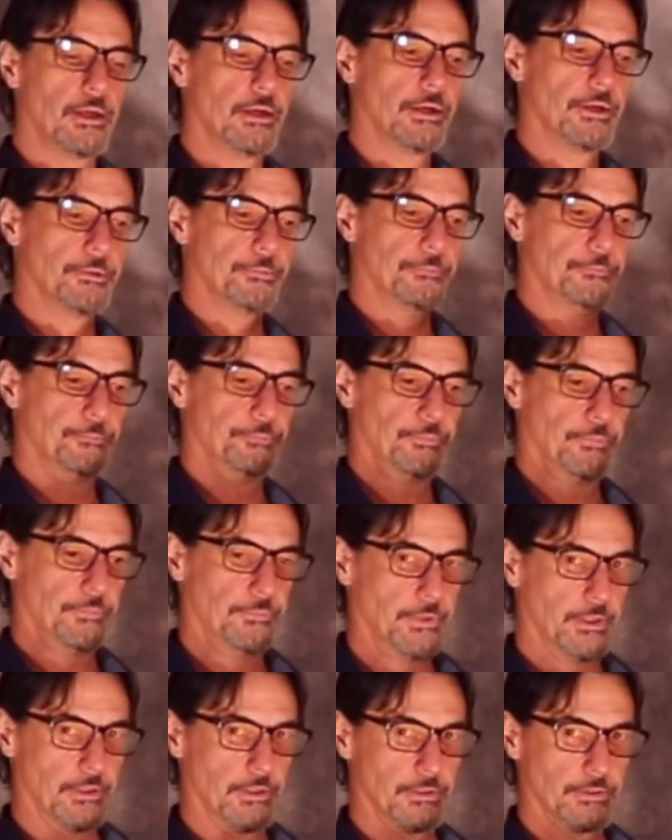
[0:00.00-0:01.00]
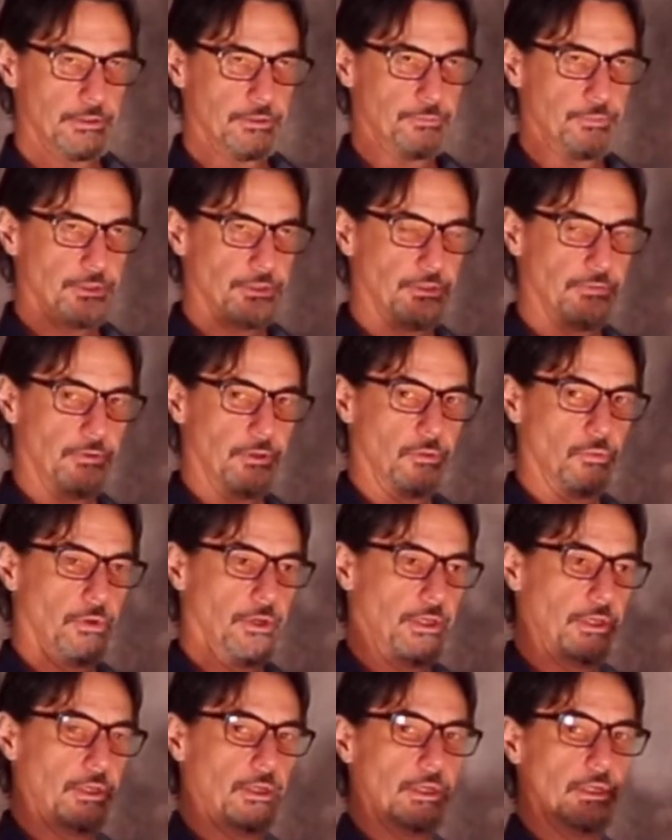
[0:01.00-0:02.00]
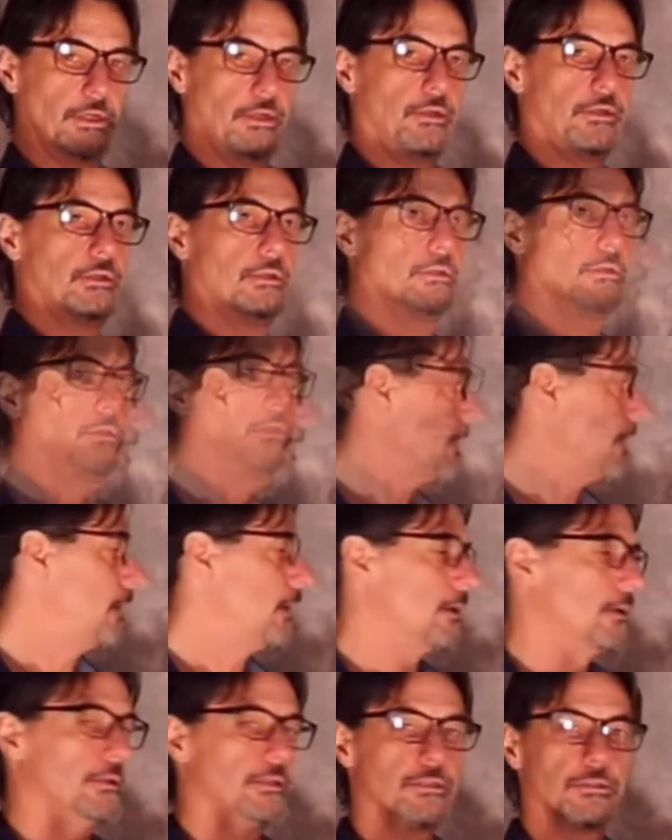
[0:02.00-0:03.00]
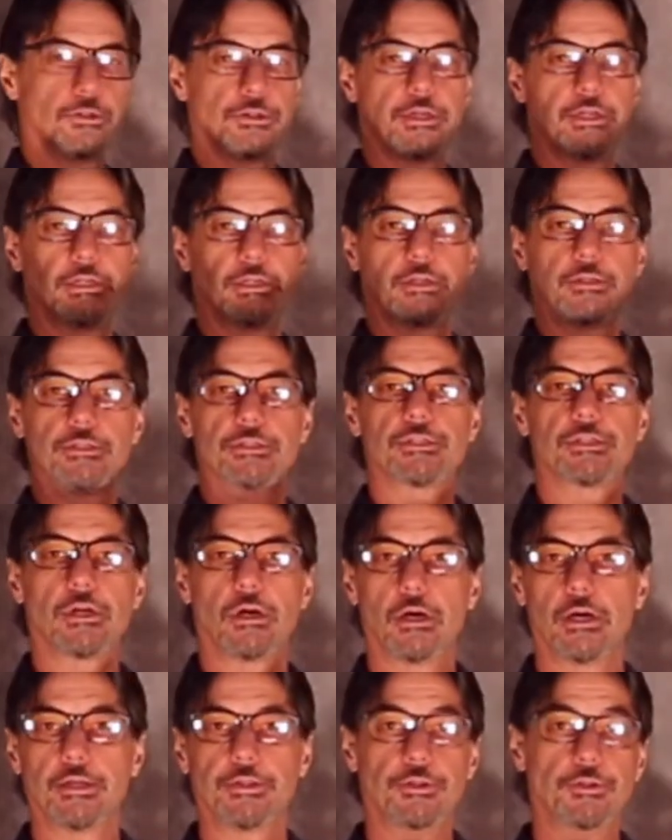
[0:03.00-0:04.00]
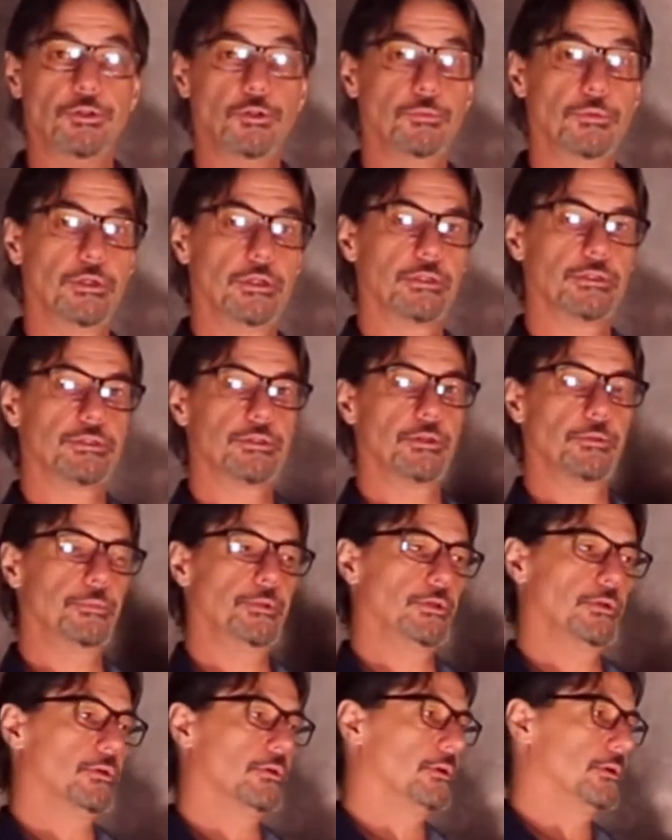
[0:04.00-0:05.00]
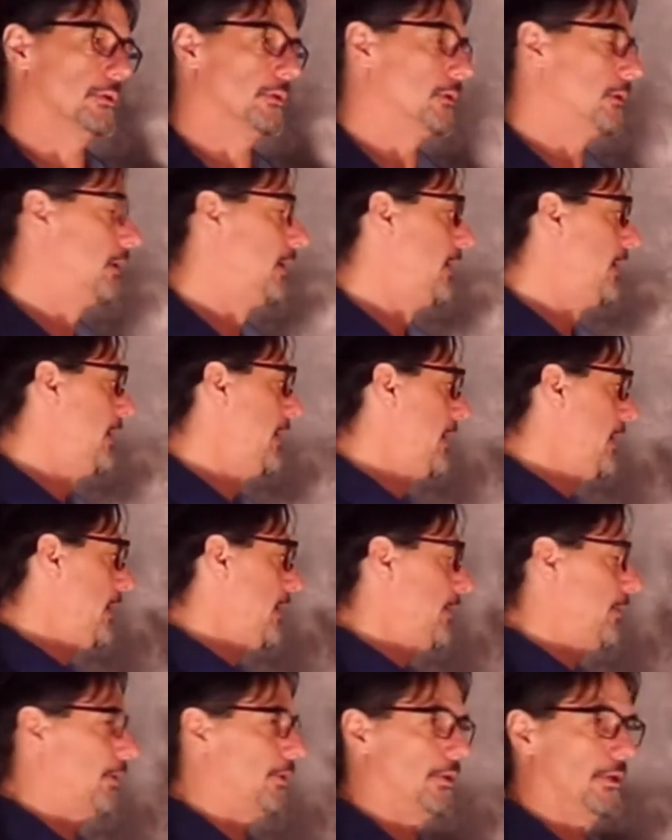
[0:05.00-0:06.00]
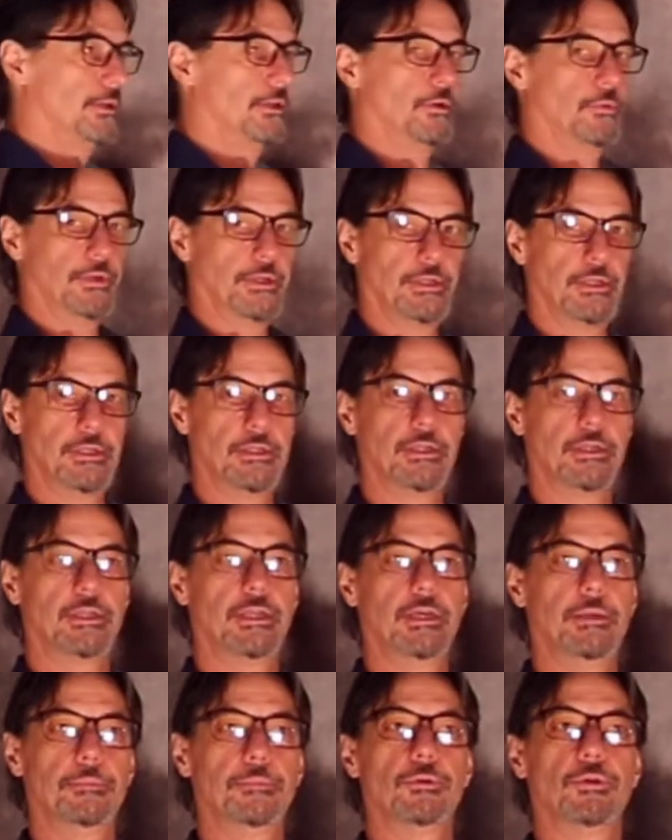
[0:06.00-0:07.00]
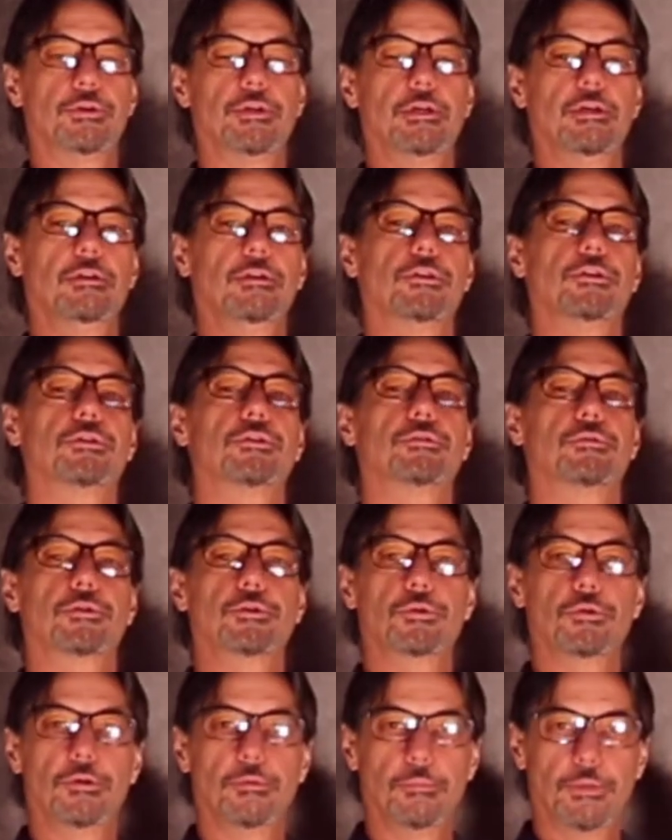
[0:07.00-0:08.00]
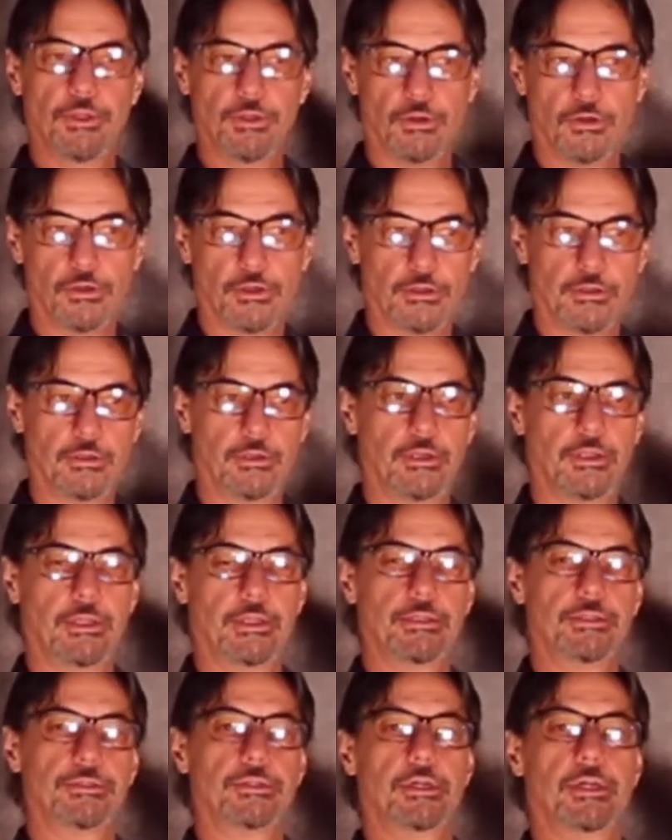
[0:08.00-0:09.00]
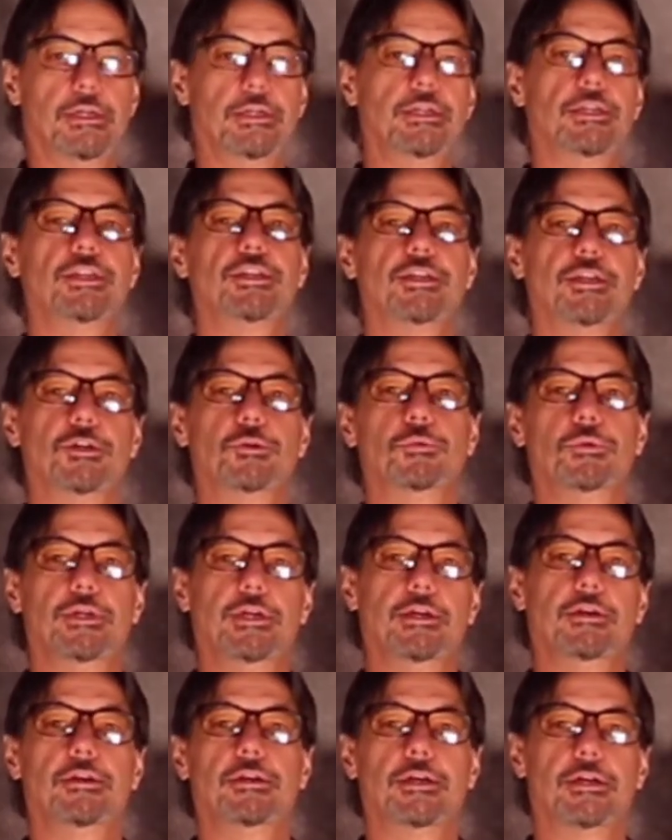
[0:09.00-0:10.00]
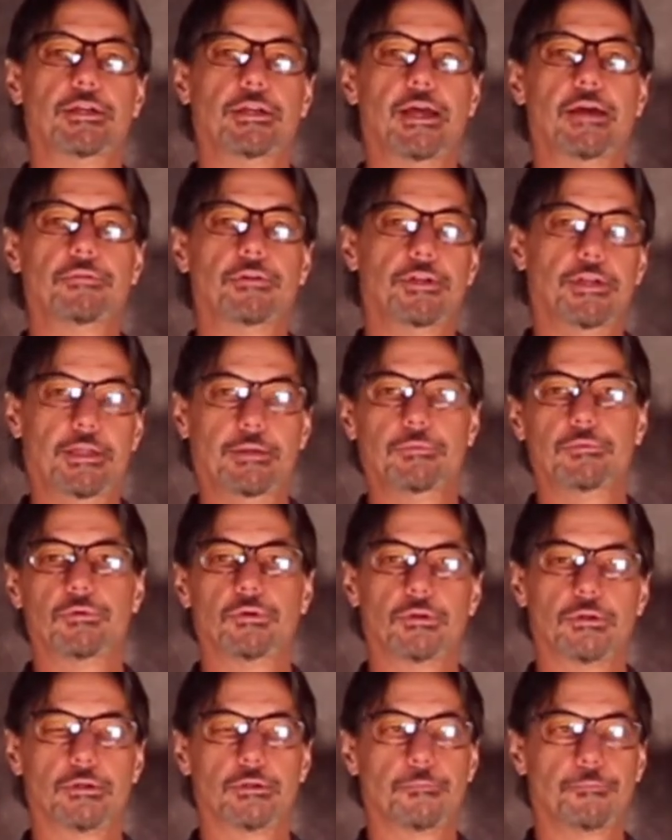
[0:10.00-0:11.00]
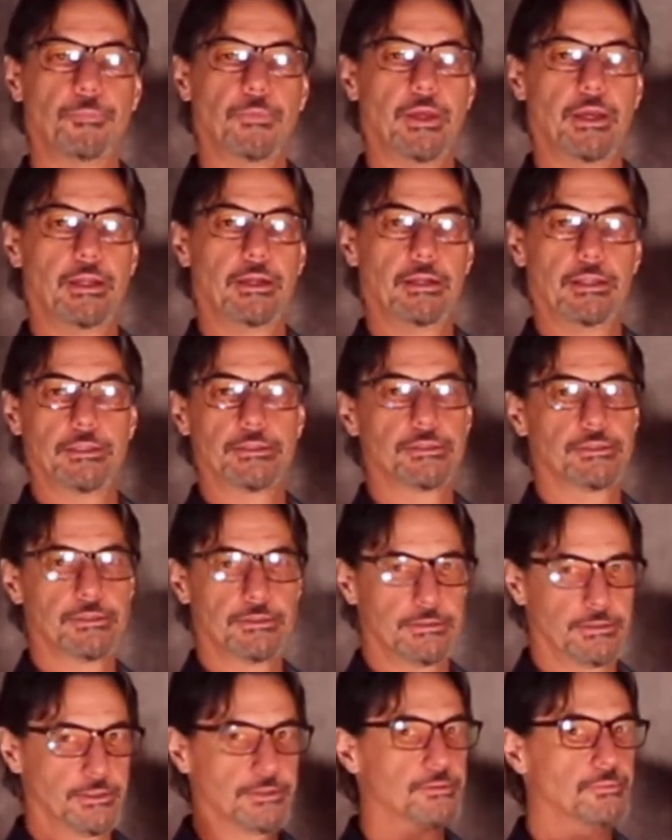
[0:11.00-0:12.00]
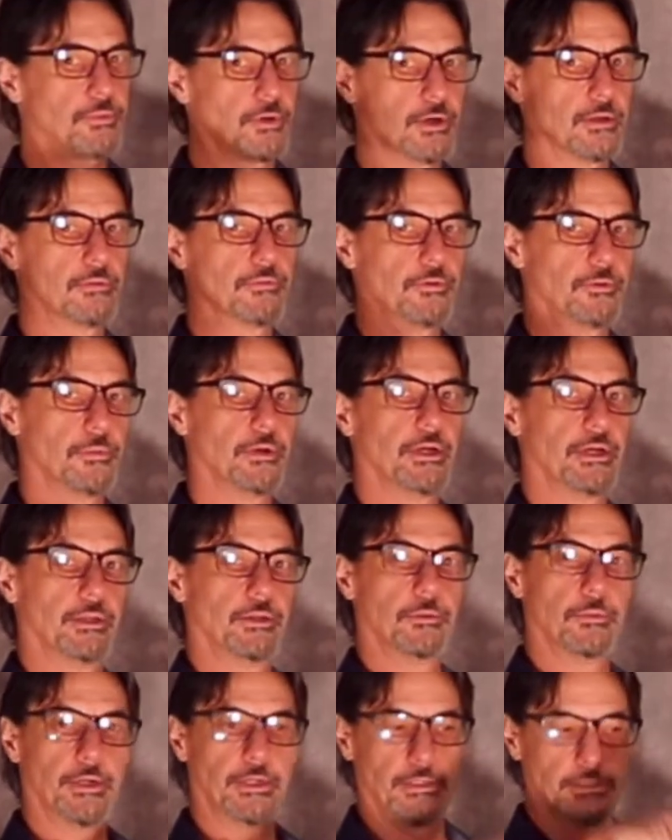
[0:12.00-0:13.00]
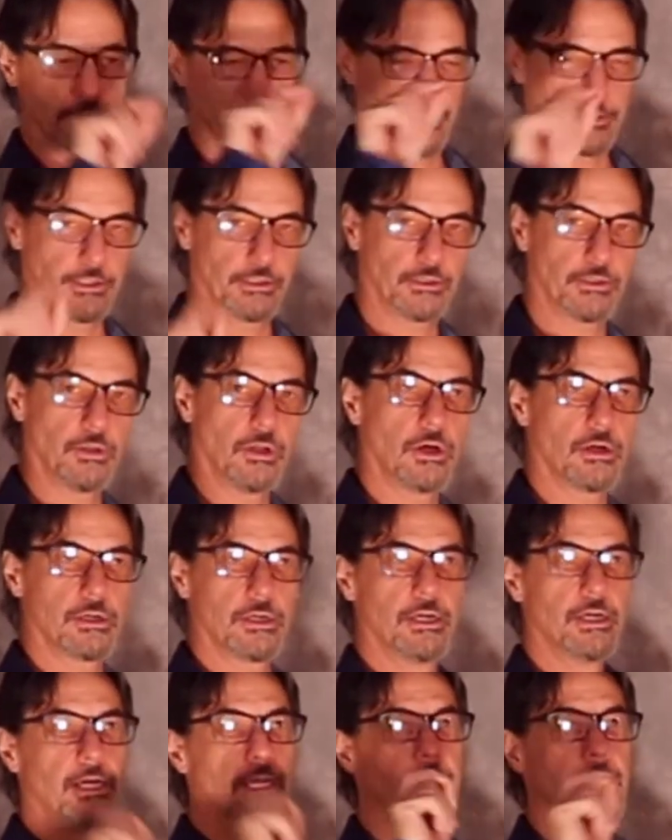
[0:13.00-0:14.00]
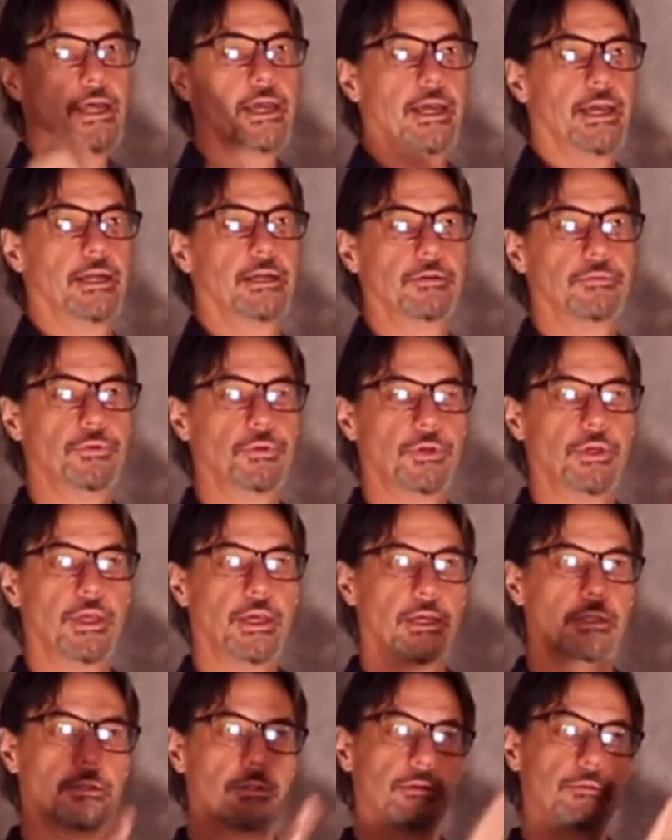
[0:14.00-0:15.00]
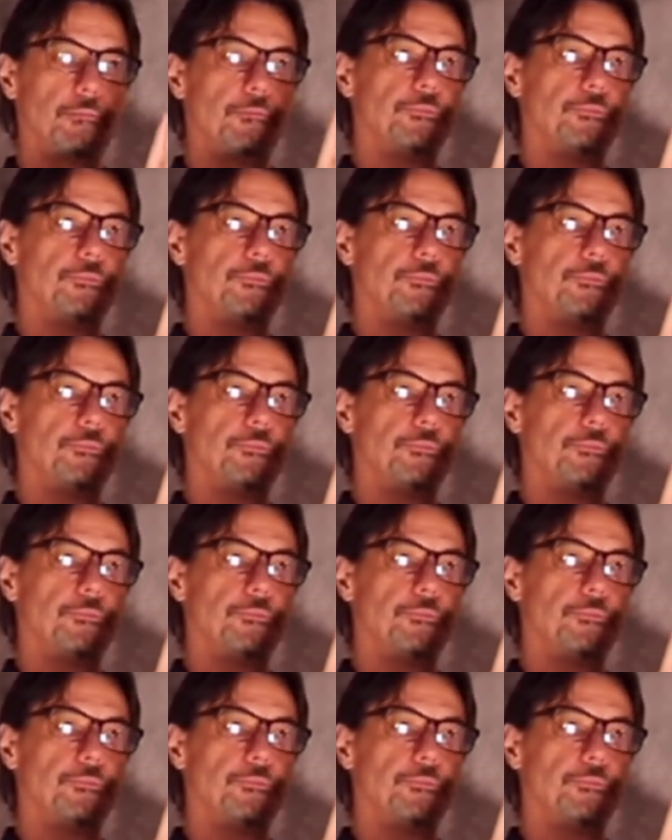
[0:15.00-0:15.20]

in a specific way, is looking into the sky, the numinous, the beyond. The thing that we need to keep looking through and beyond is anything we can have a name for, and it's just part of the mind. The mind is like a clock, and if you can't